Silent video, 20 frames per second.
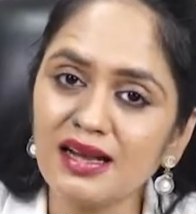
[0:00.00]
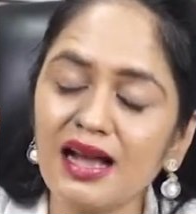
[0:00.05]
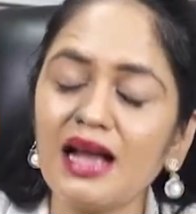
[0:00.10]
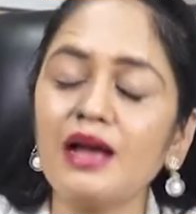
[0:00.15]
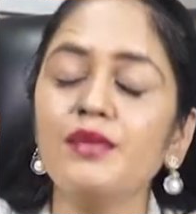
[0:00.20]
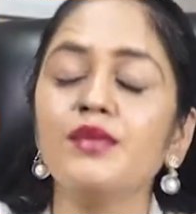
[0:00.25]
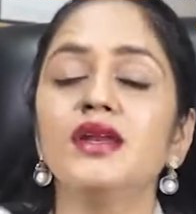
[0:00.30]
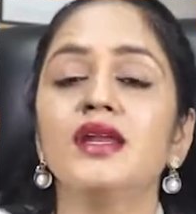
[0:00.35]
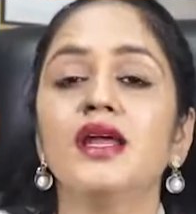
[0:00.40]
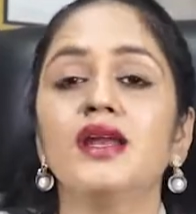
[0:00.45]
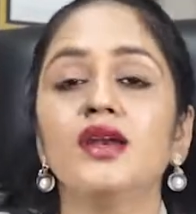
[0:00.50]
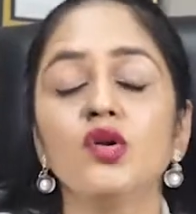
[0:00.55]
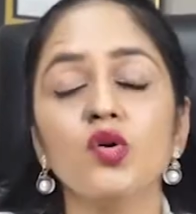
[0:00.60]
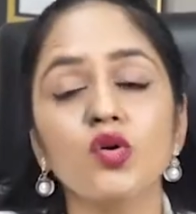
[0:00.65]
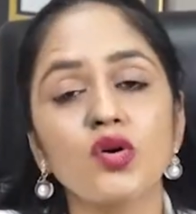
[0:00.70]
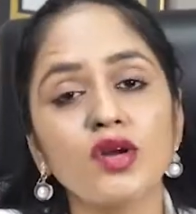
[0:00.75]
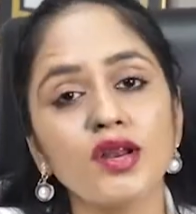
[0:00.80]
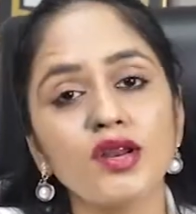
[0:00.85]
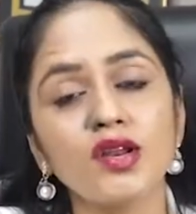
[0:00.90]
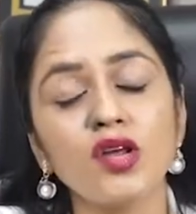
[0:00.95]
I am an
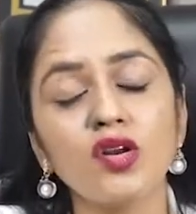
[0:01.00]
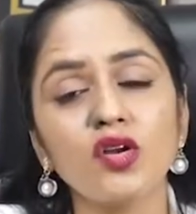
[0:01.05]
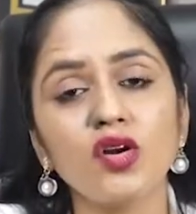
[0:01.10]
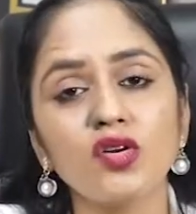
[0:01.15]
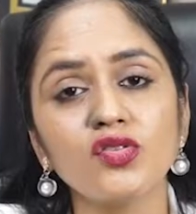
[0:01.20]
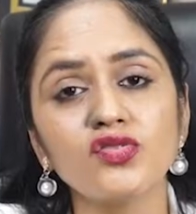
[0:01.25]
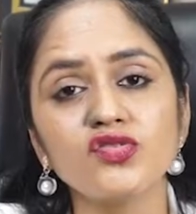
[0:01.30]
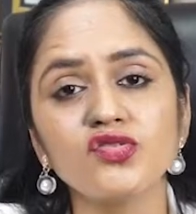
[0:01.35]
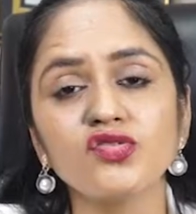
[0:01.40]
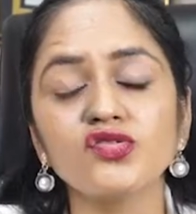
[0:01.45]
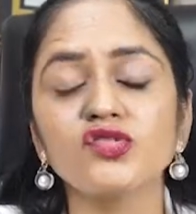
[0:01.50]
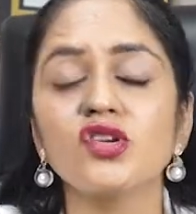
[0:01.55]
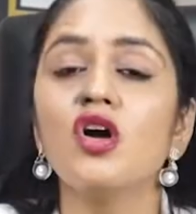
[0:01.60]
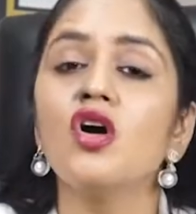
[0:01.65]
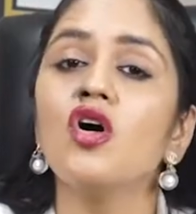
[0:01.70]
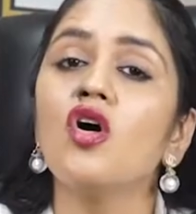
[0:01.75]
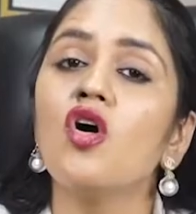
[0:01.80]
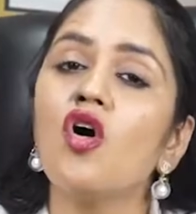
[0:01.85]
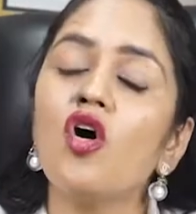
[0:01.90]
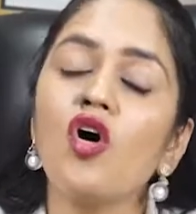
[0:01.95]
endocrinologist
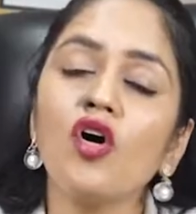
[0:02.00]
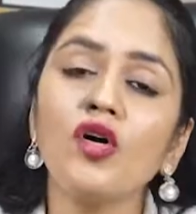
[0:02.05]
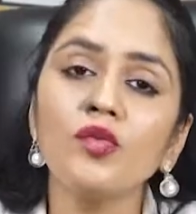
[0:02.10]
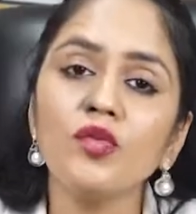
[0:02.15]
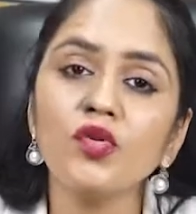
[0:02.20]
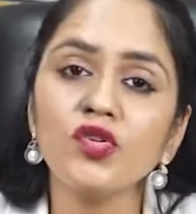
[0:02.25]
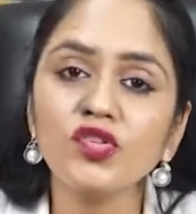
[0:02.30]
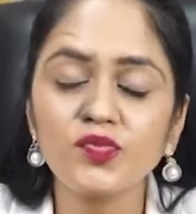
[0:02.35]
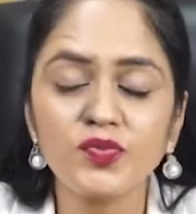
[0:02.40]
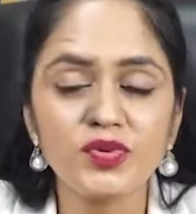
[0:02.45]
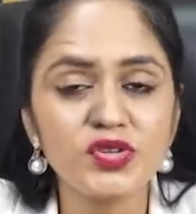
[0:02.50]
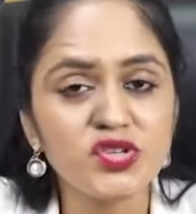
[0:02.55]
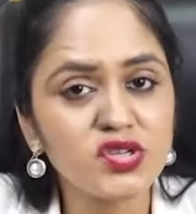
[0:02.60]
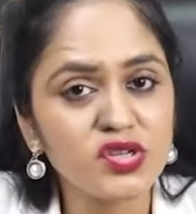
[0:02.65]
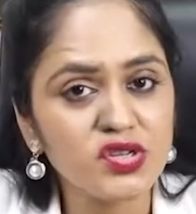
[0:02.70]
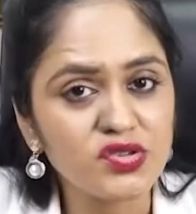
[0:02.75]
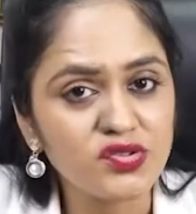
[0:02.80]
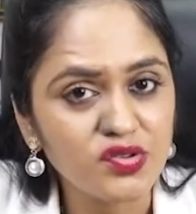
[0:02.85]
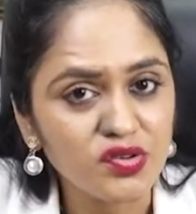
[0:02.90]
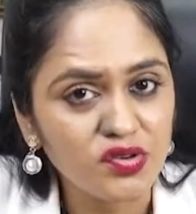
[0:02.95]
hormone
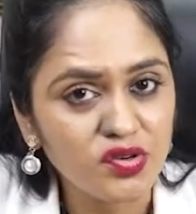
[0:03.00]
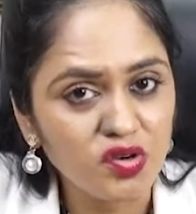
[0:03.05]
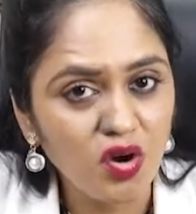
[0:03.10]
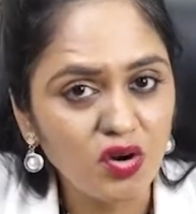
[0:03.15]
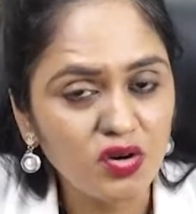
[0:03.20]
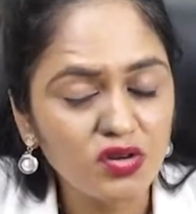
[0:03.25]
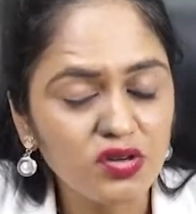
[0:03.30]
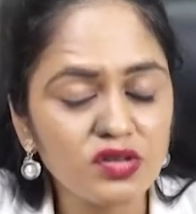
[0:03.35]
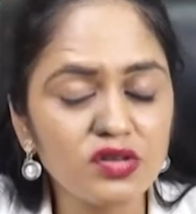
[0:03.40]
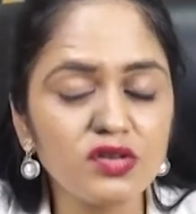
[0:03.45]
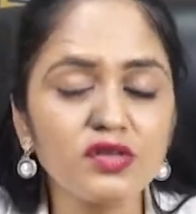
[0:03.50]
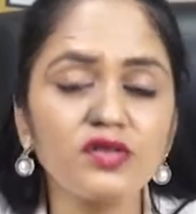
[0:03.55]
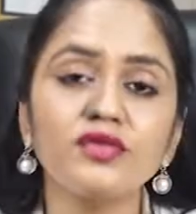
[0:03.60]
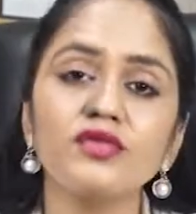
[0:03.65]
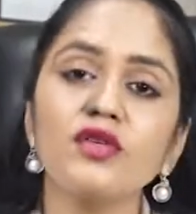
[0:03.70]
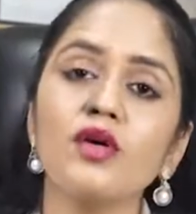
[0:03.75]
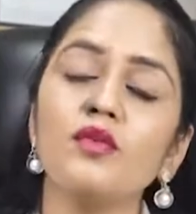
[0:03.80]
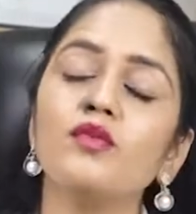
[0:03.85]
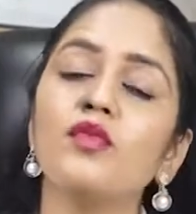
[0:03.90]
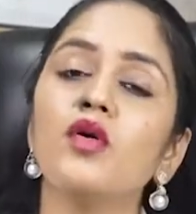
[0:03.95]
specialist doctor
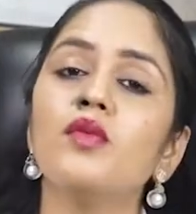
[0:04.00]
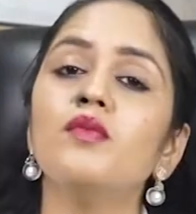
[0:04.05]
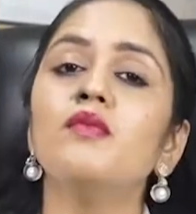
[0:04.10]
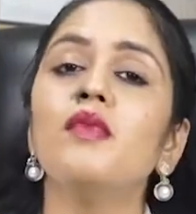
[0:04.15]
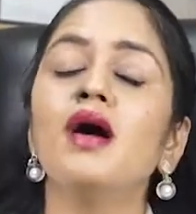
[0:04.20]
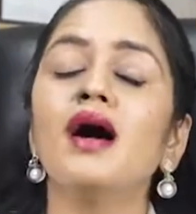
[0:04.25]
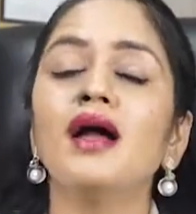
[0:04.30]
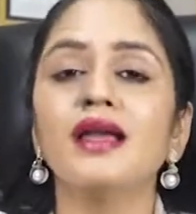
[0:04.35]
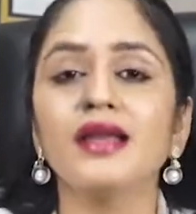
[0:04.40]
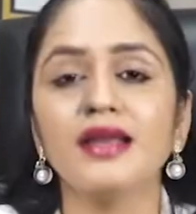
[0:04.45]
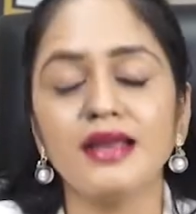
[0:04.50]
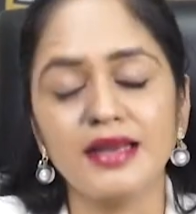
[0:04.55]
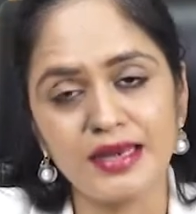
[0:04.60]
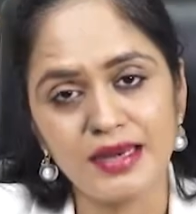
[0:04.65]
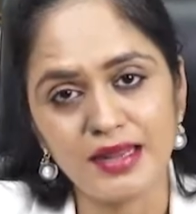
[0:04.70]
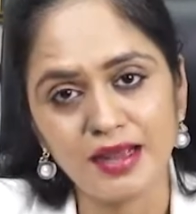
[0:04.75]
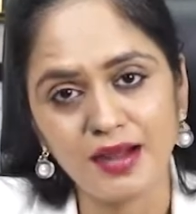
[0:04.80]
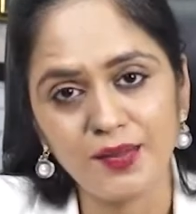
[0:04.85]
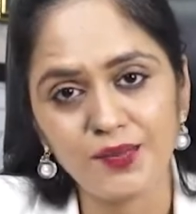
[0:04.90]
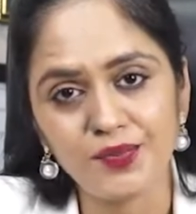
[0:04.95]
from Mumbai,
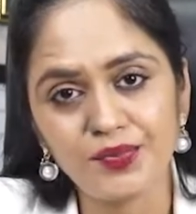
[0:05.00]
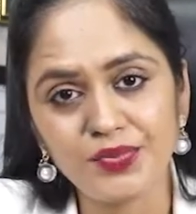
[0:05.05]
India.